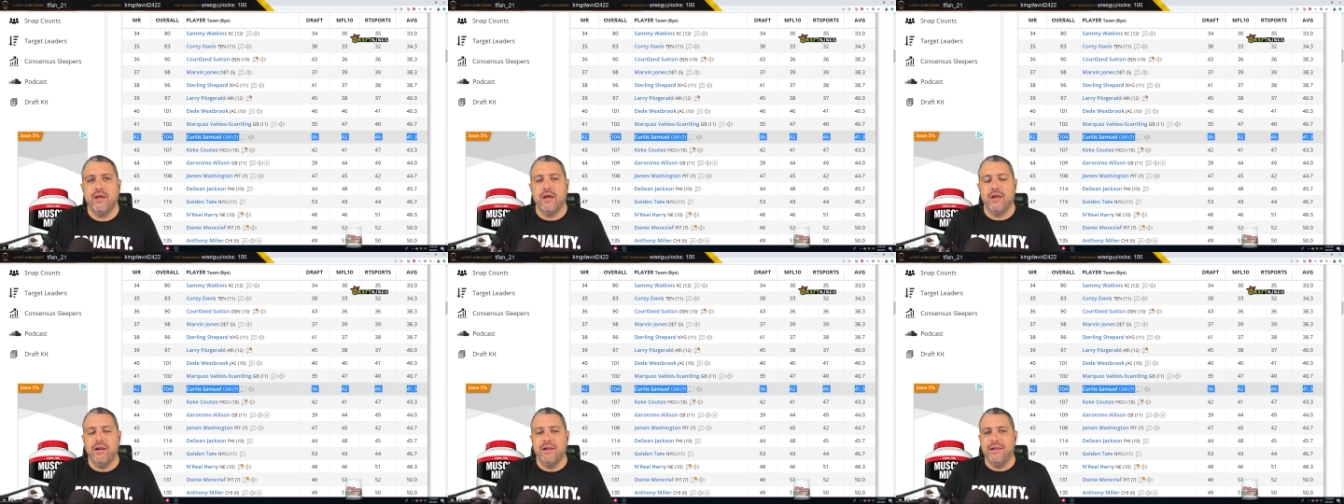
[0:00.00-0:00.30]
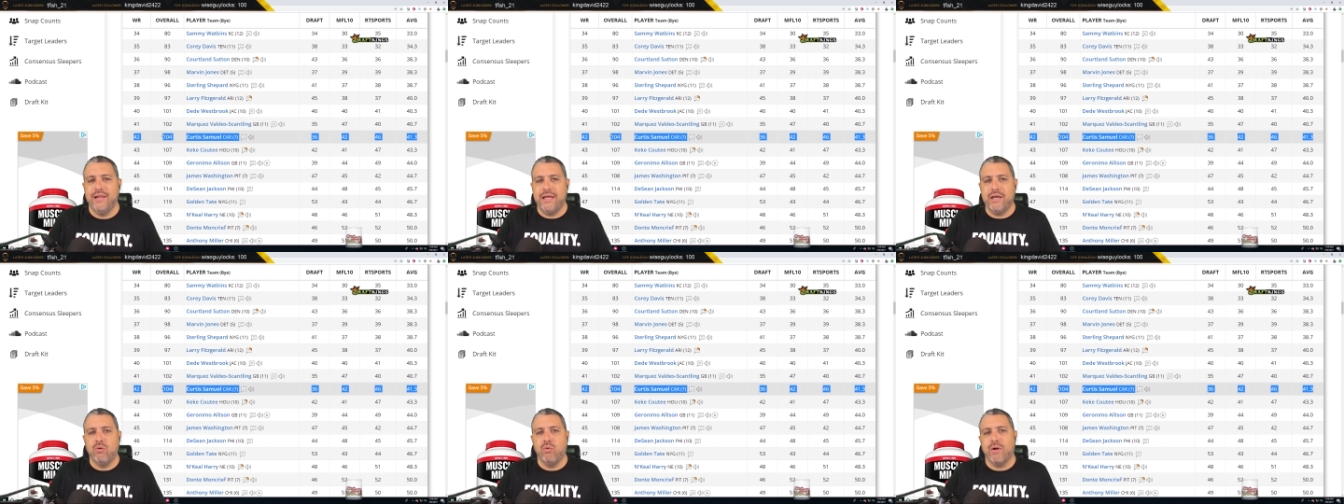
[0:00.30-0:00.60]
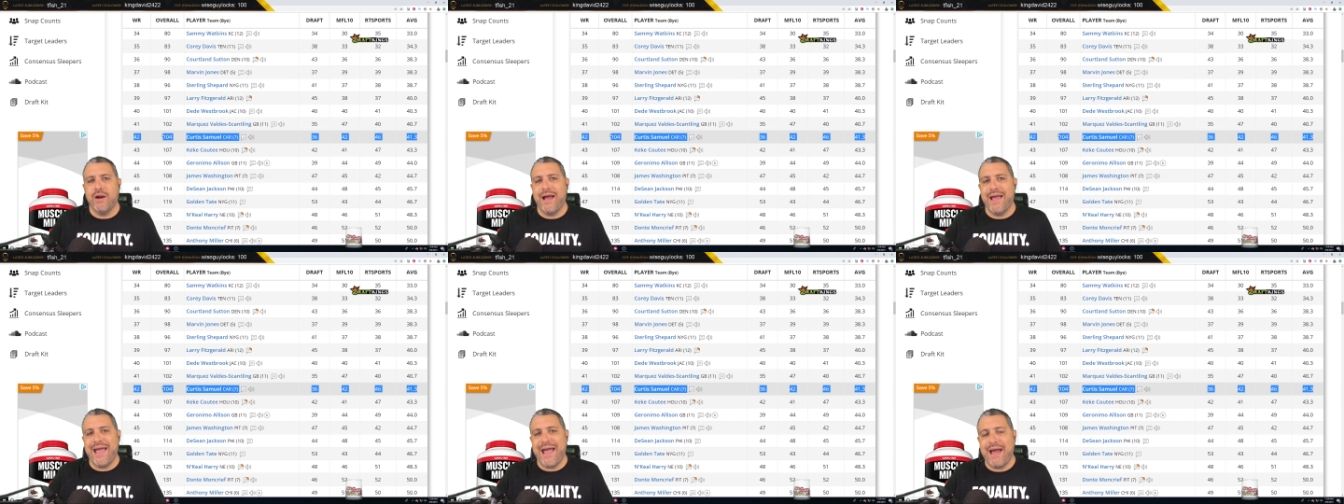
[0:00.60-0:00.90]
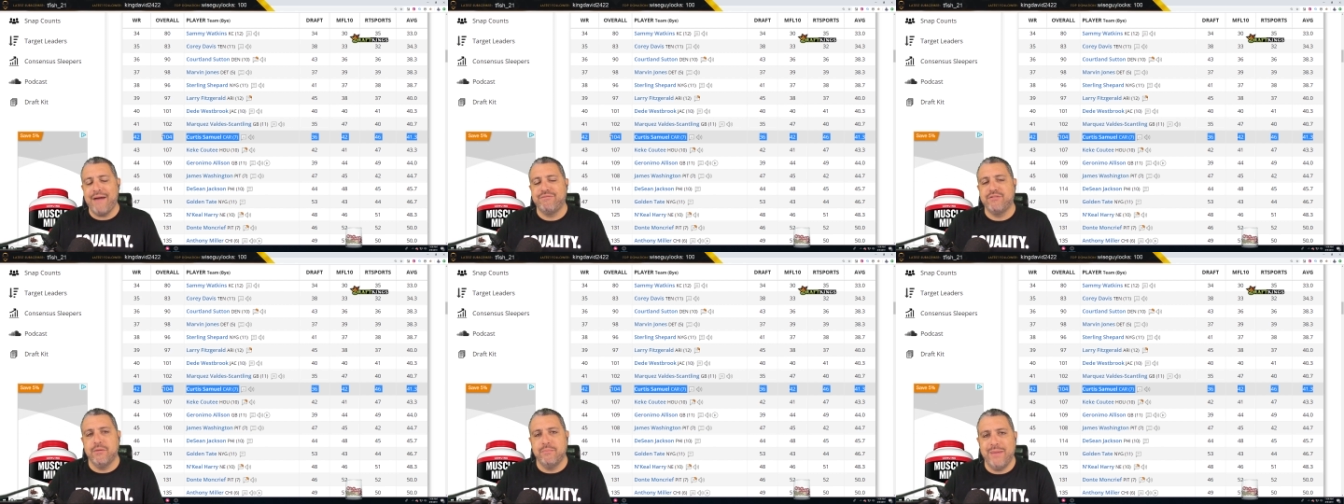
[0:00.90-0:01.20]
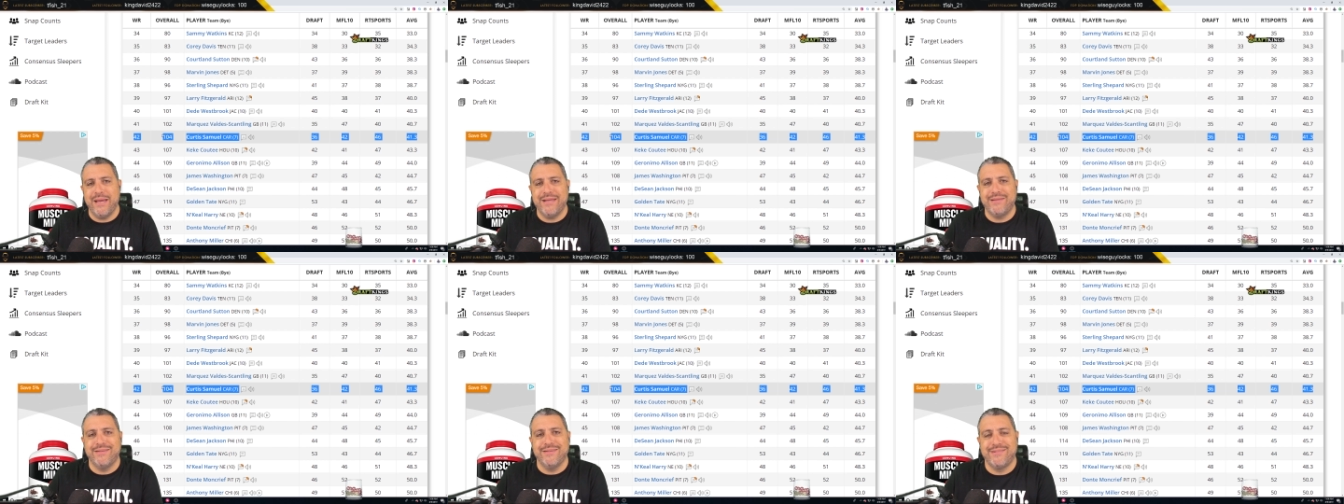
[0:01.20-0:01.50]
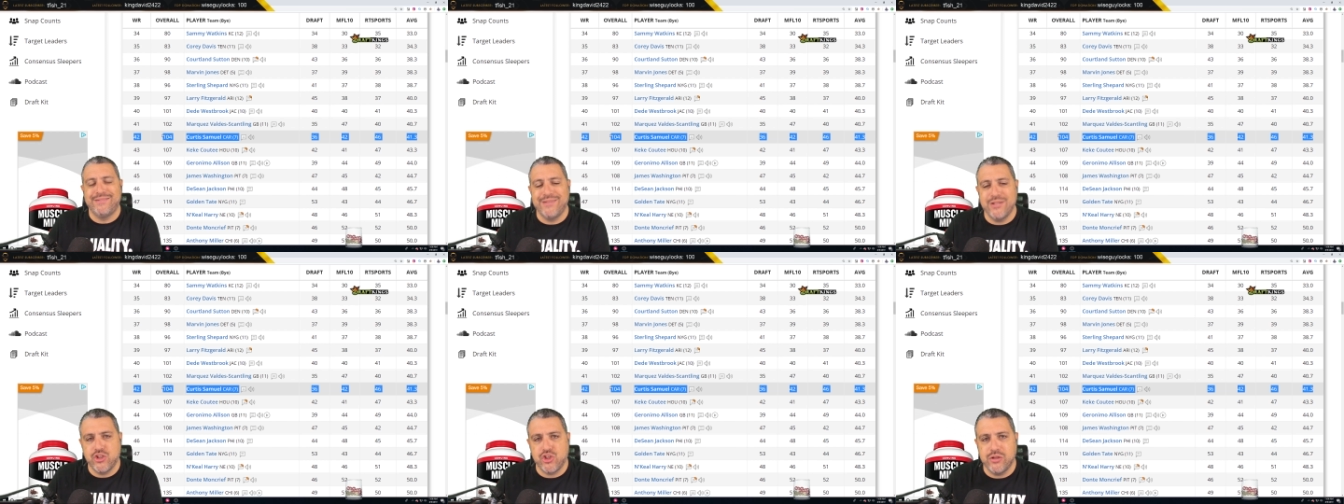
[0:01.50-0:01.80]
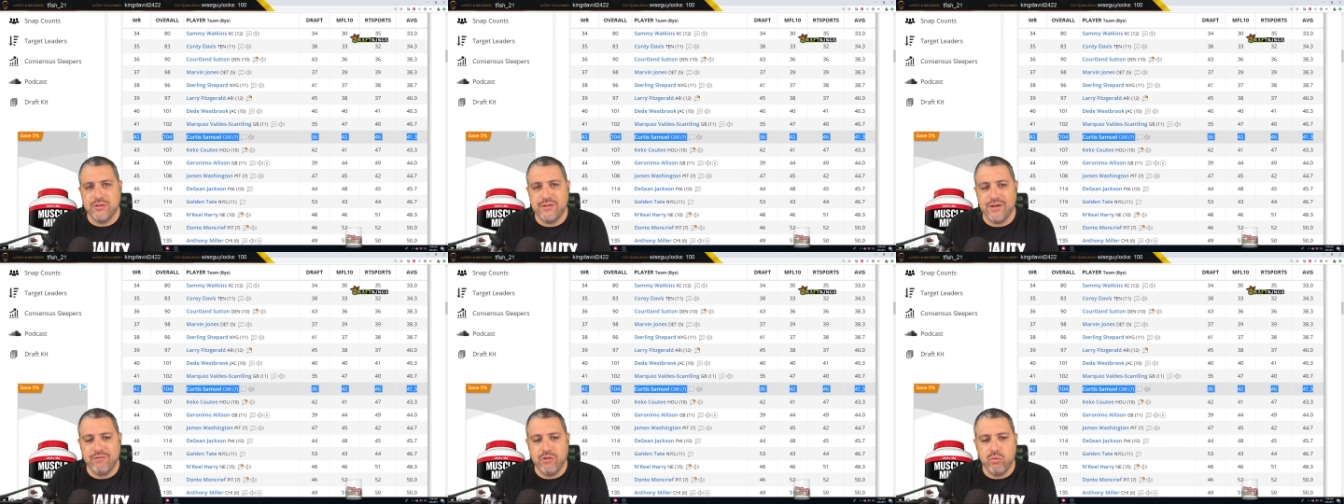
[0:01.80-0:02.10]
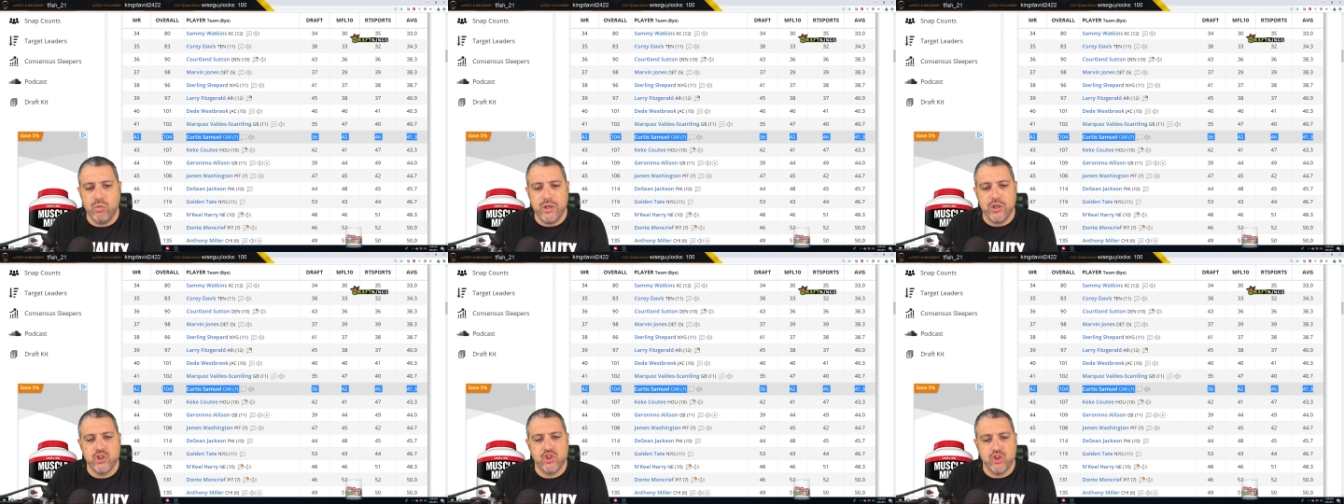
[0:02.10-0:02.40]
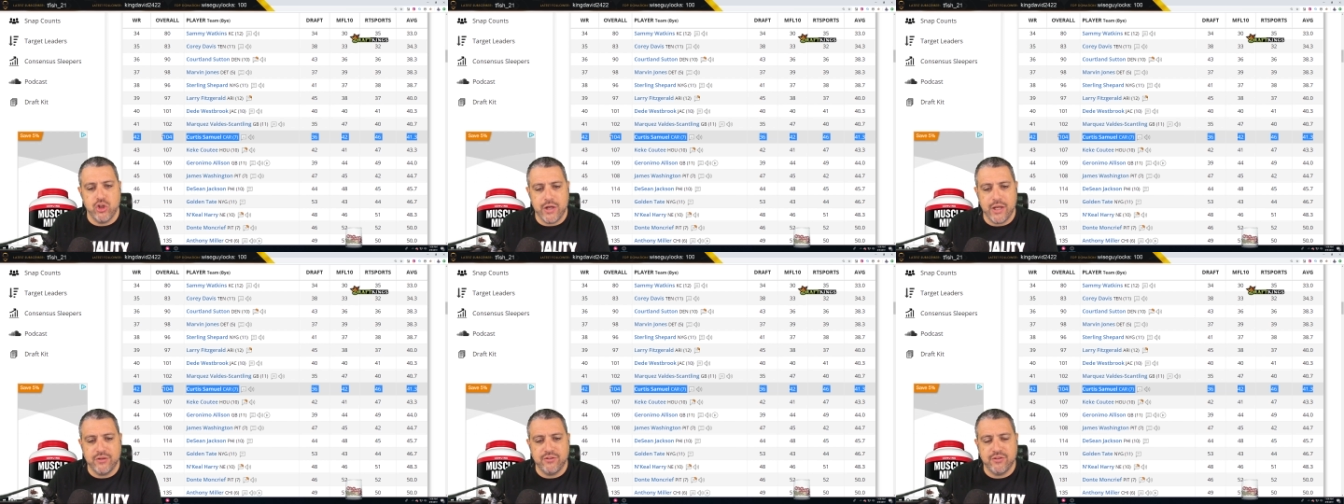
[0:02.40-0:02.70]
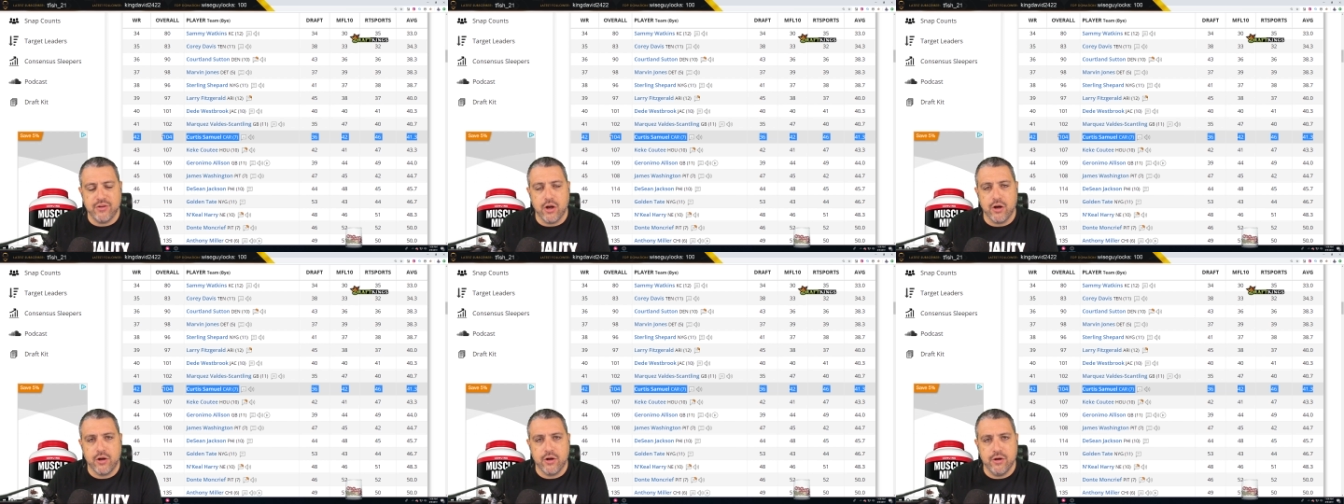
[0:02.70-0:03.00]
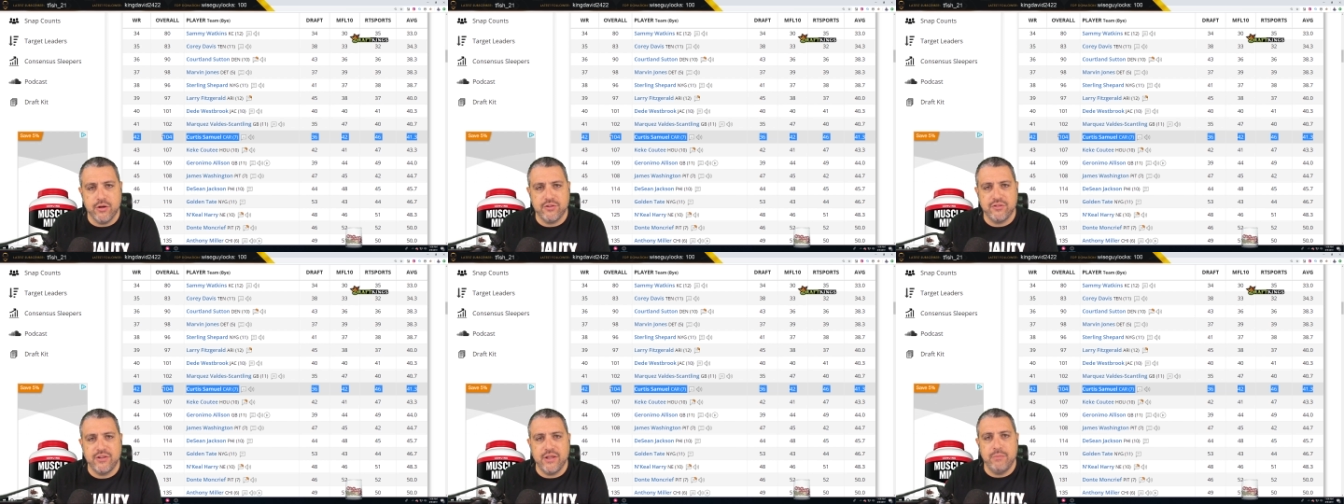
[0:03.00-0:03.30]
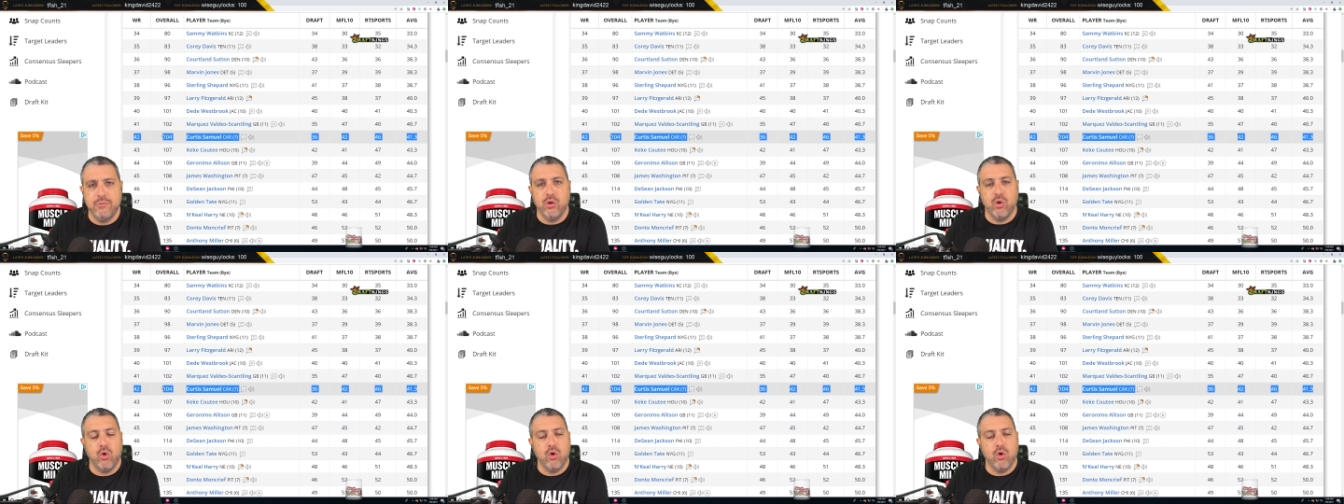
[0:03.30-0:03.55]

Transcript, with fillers: in a league where I have to make decisions every week should I start Curtis Samuel